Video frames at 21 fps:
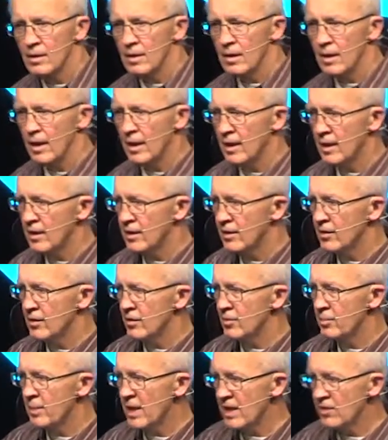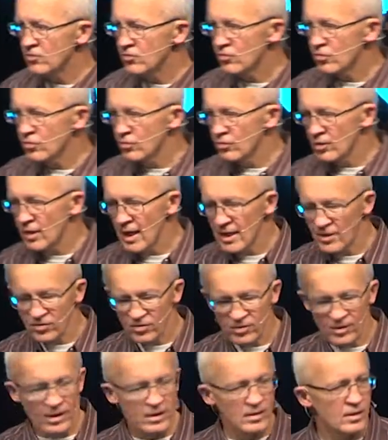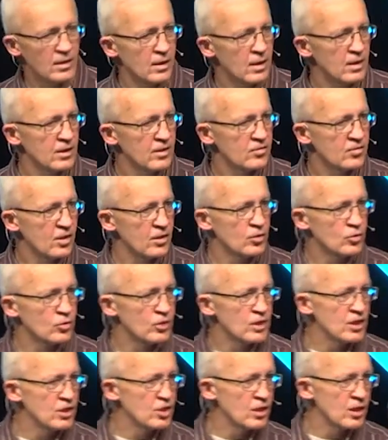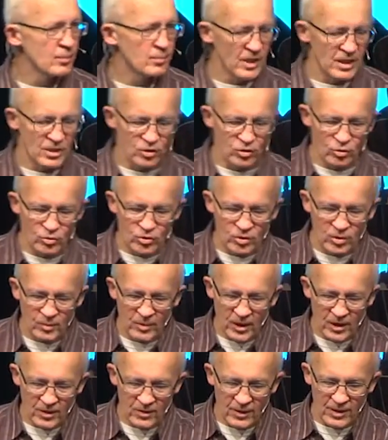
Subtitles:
And the pastor, he said, you're teaching in my church tomorrow.